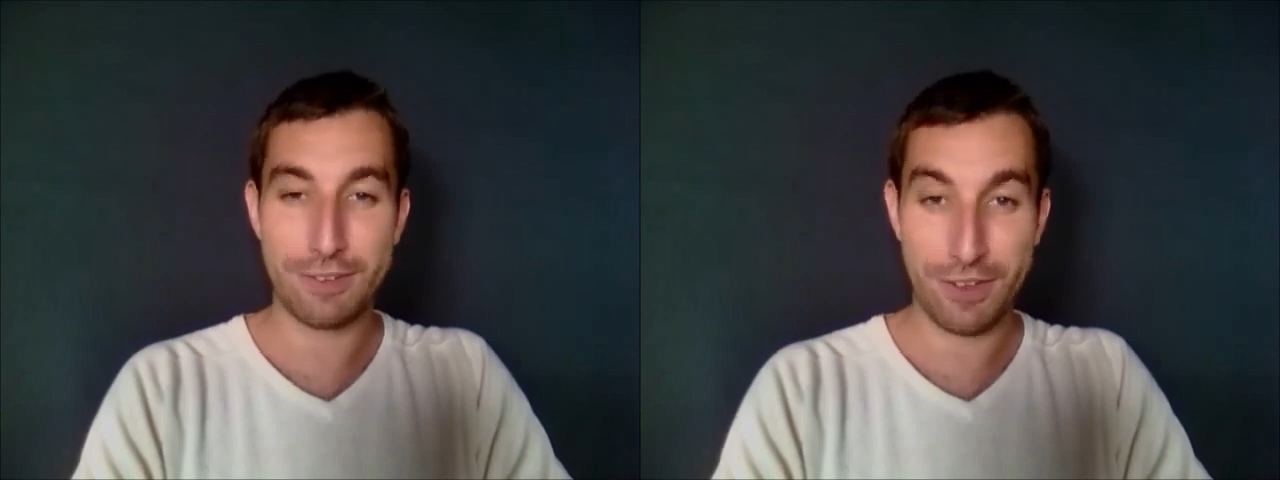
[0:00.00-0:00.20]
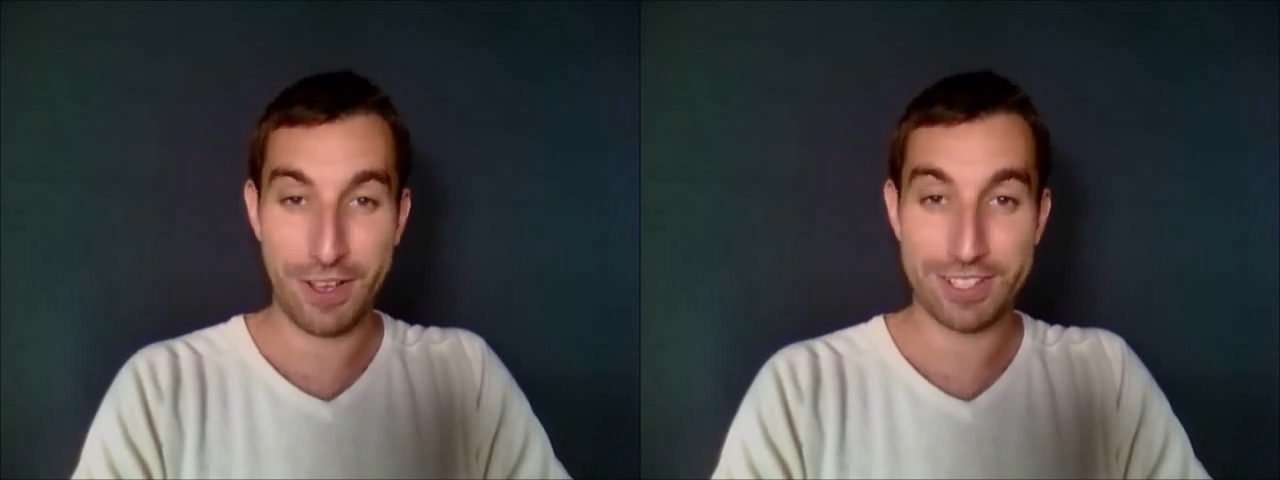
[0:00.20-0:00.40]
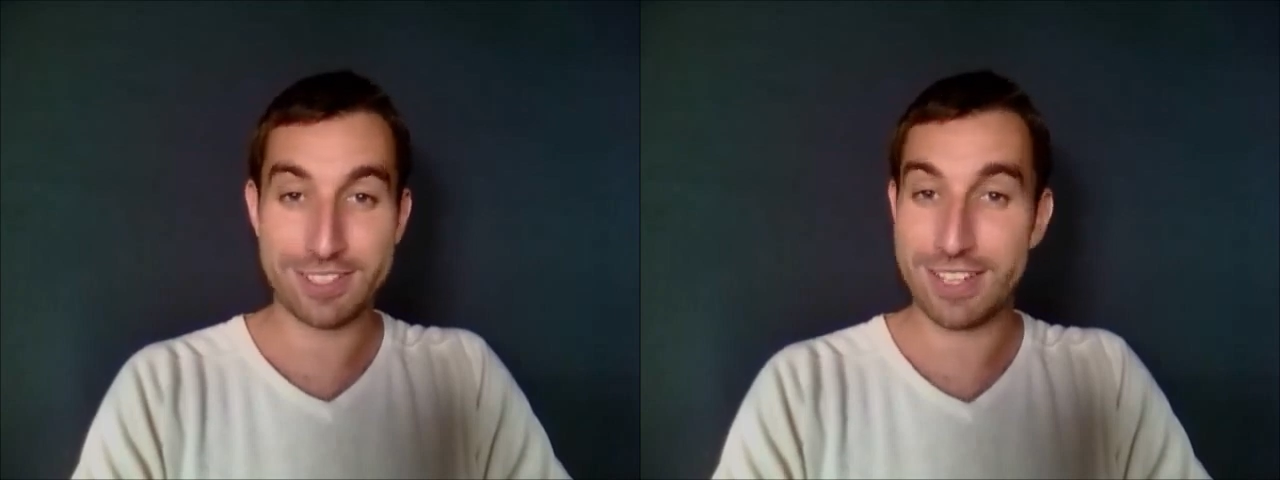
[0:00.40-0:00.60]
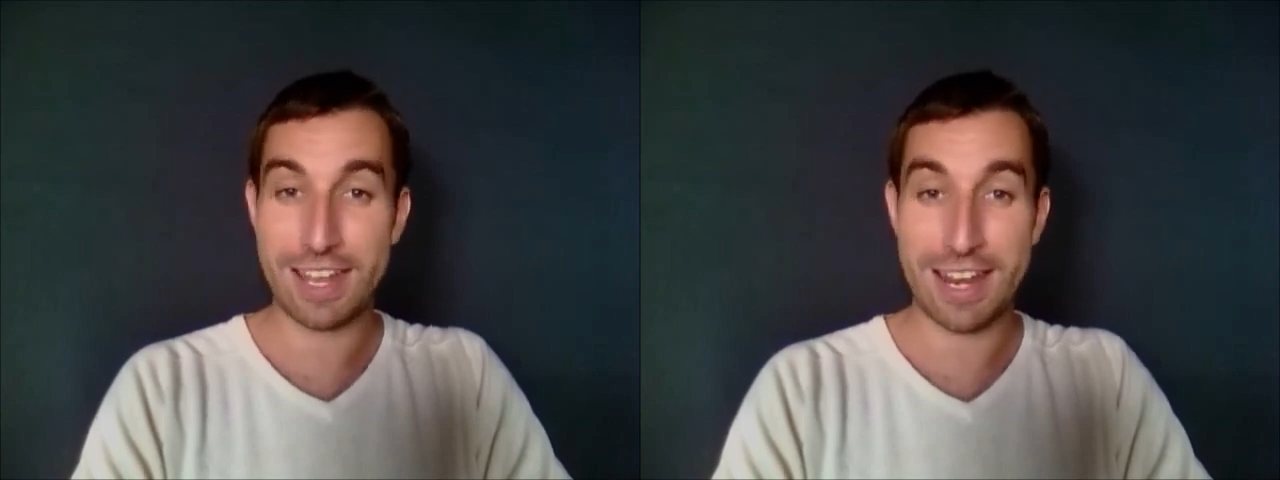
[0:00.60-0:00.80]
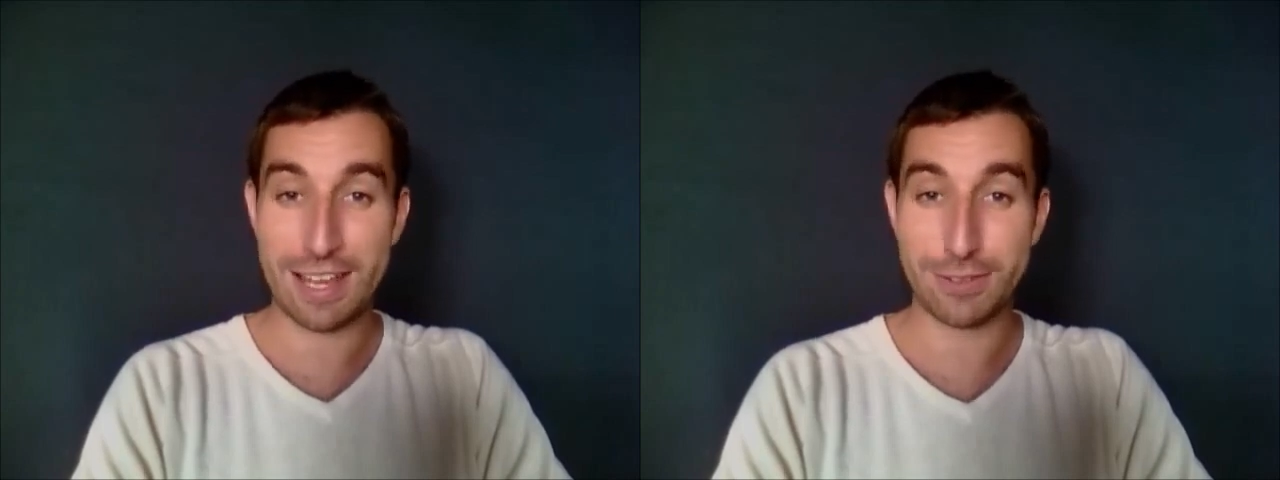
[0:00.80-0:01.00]
fast
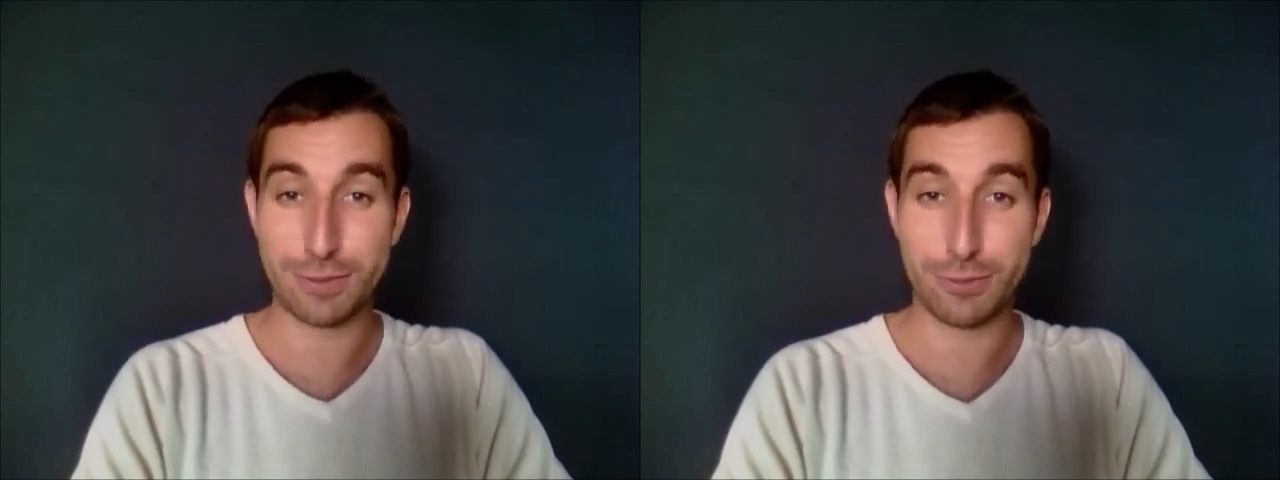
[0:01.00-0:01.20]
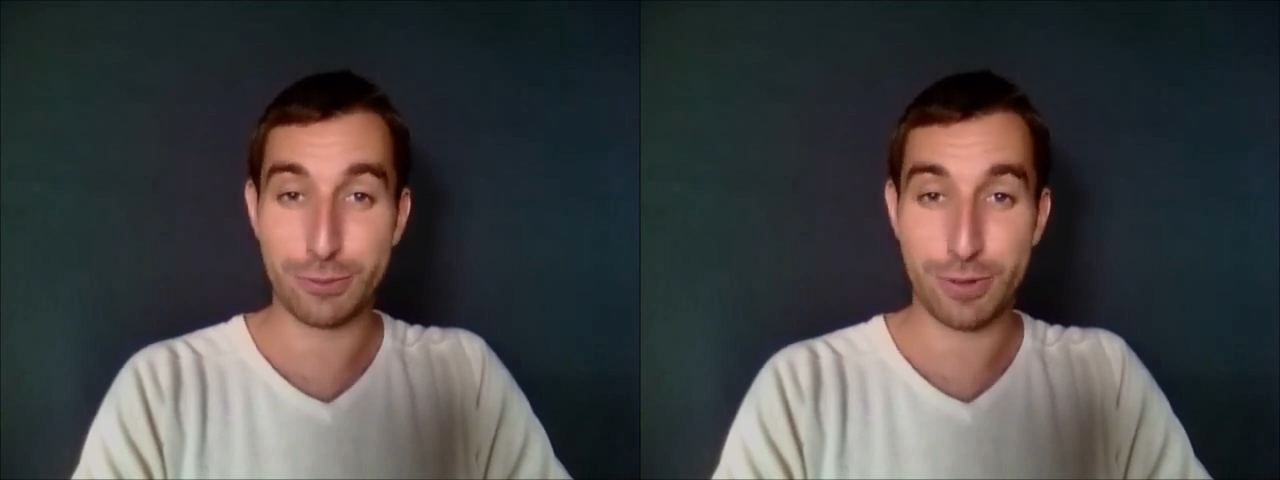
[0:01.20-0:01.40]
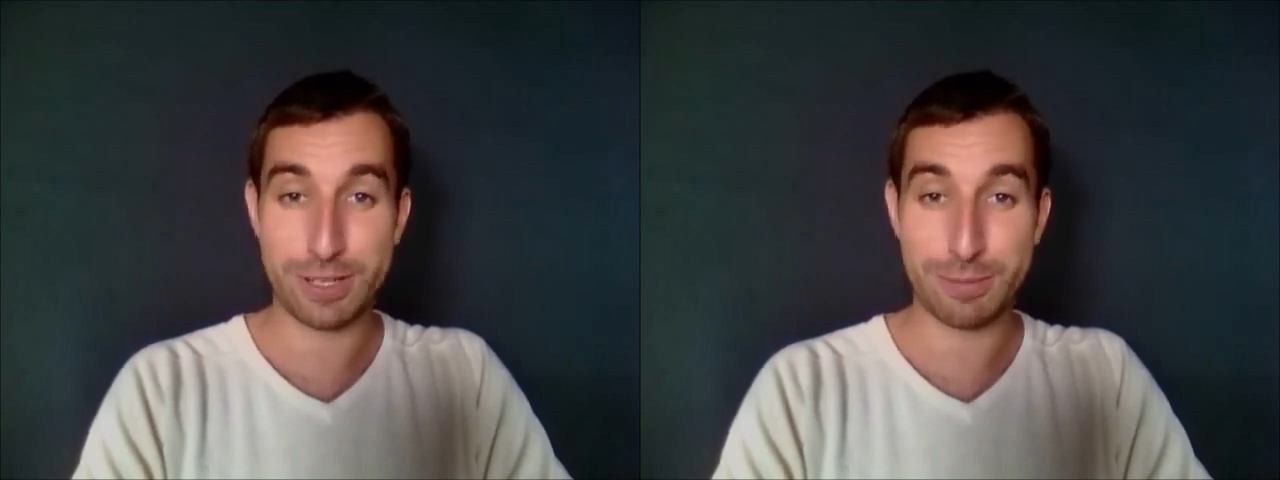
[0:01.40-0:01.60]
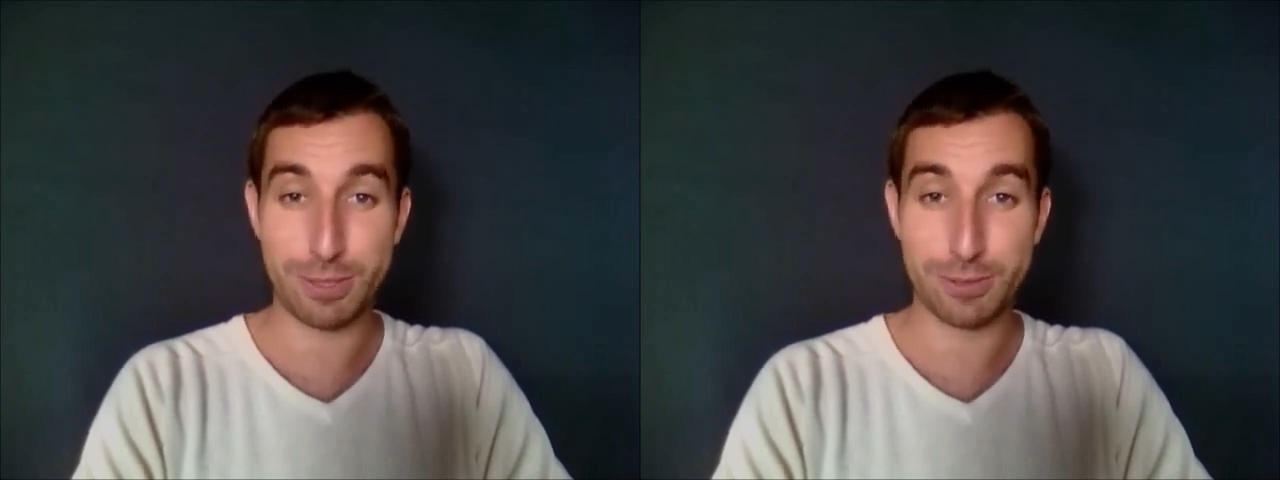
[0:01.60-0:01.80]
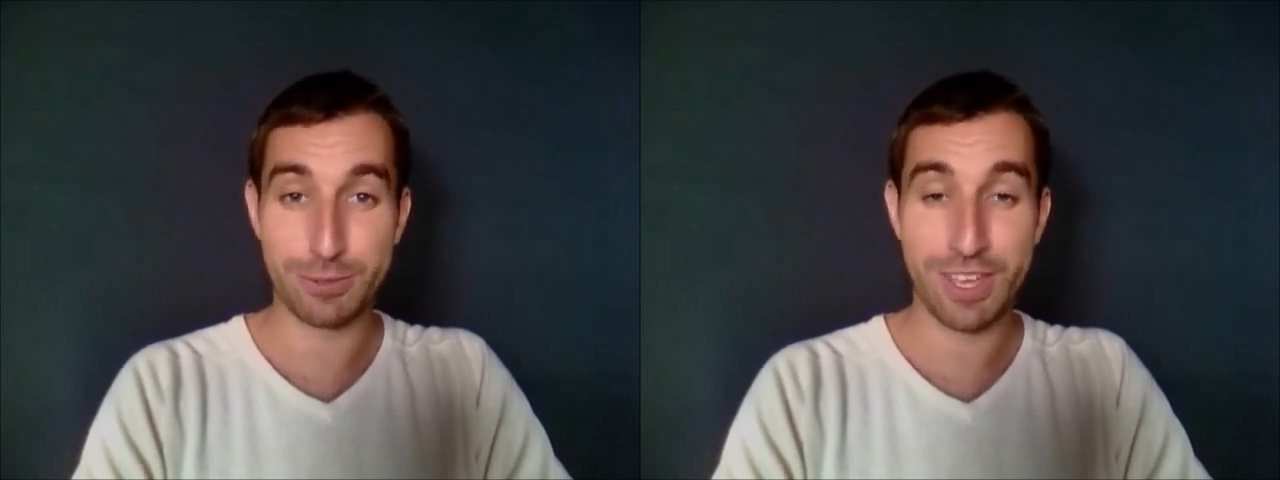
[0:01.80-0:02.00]
and hassle-free
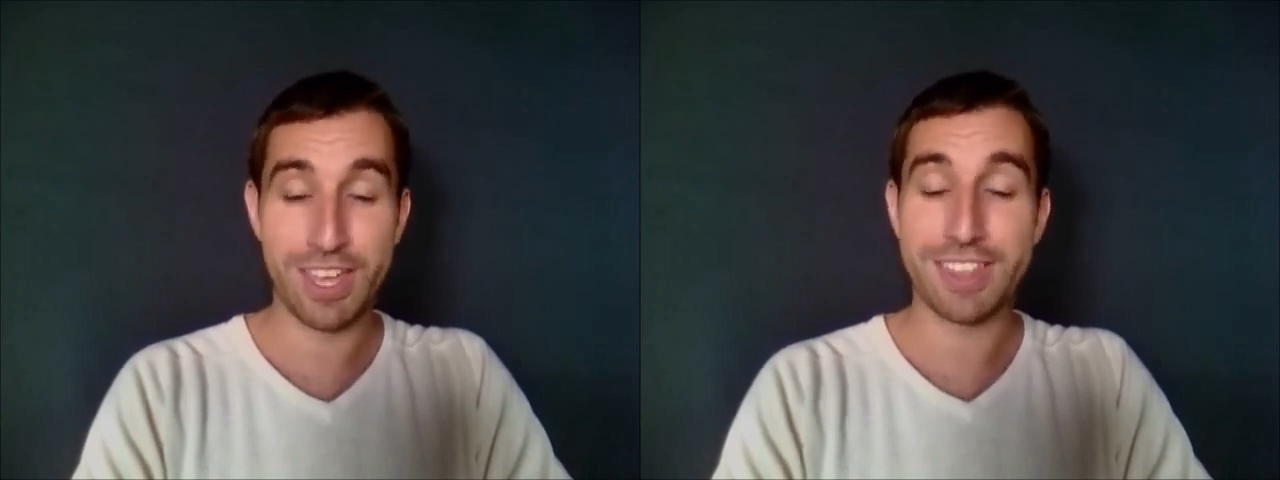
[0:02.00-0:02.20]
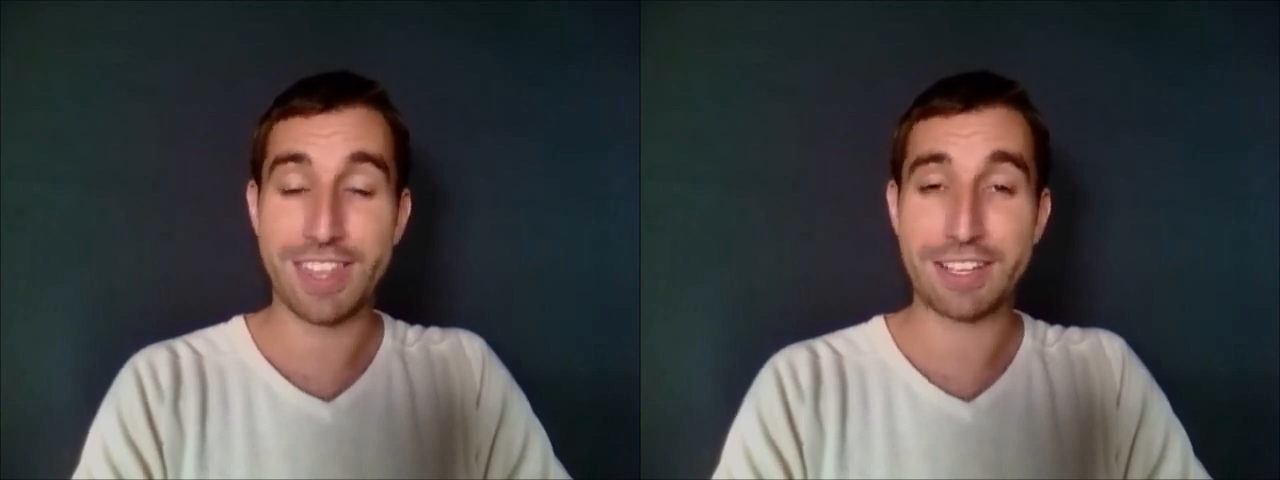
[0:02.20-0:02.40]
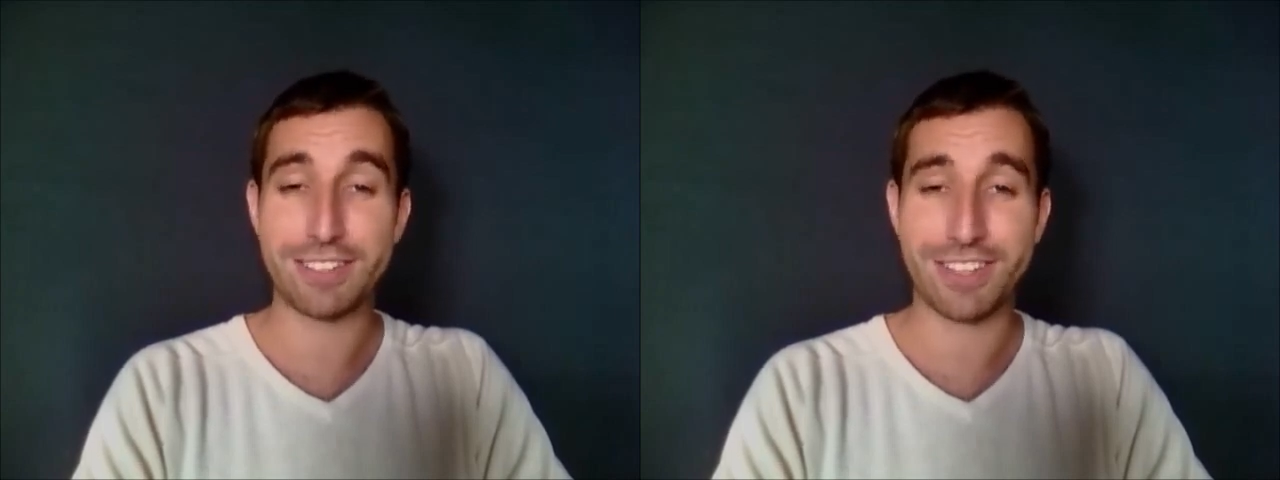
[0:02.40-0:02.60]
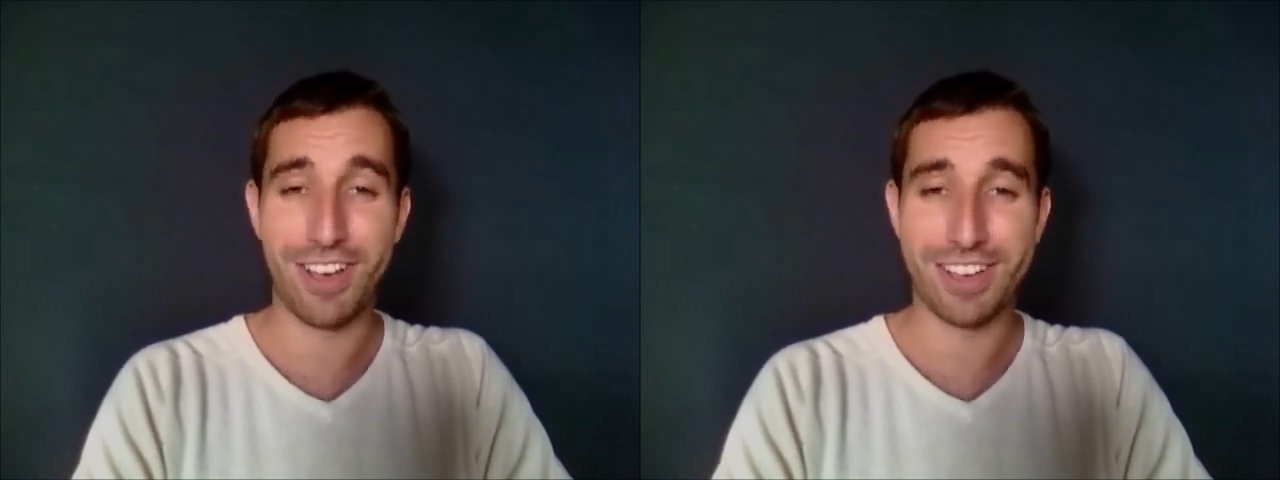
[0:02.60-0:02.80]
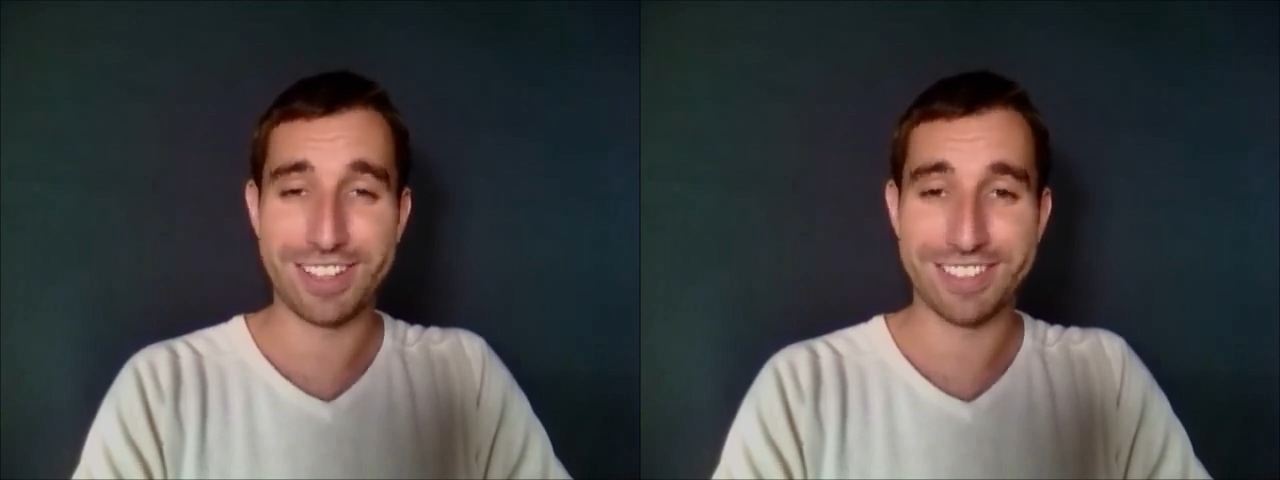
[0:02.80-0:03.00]
move. Thanks,
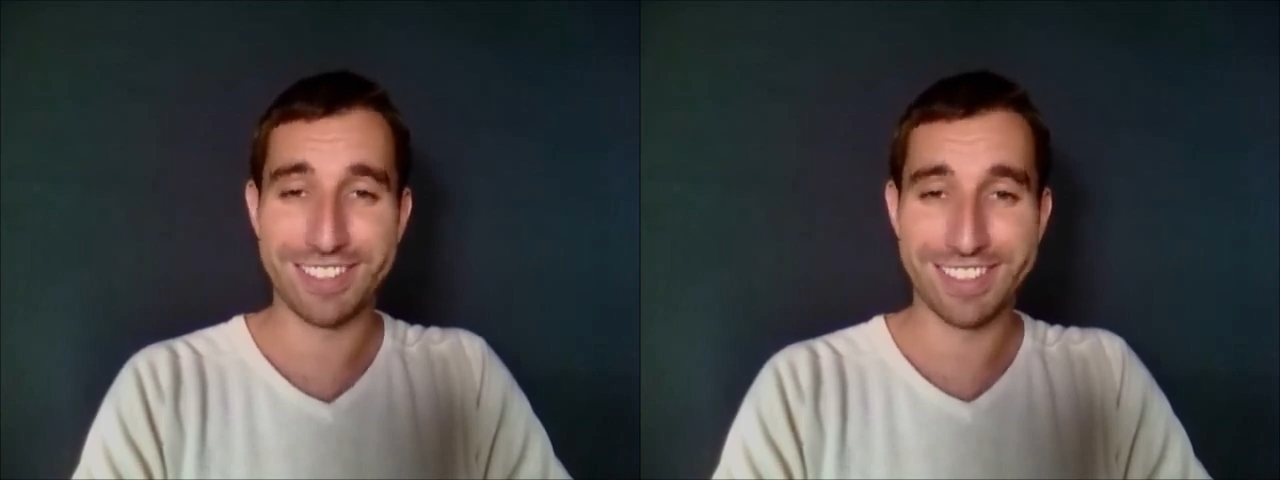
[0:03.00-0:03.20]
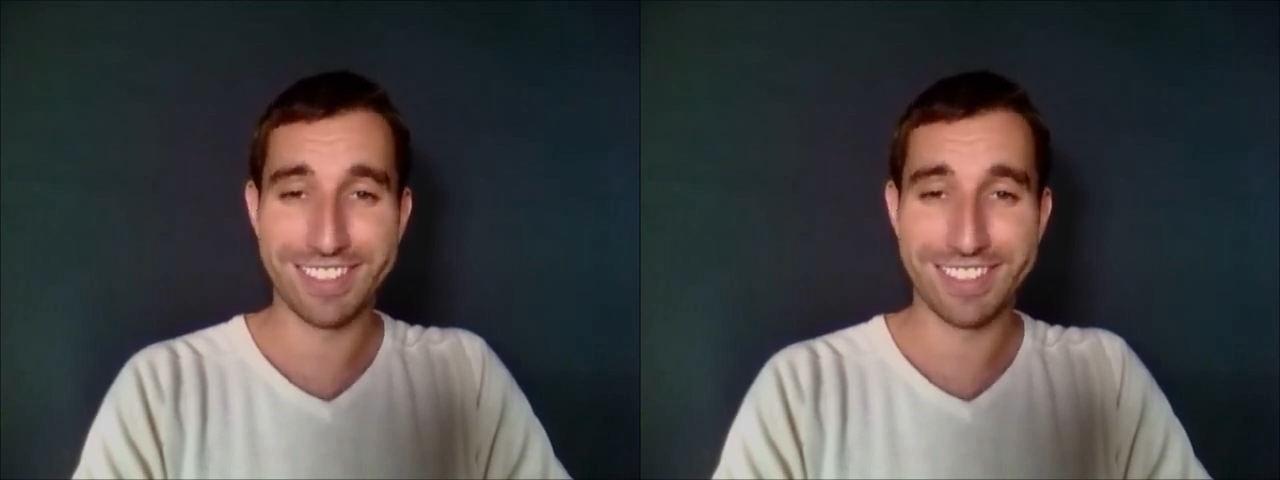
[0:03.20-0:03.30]
guys.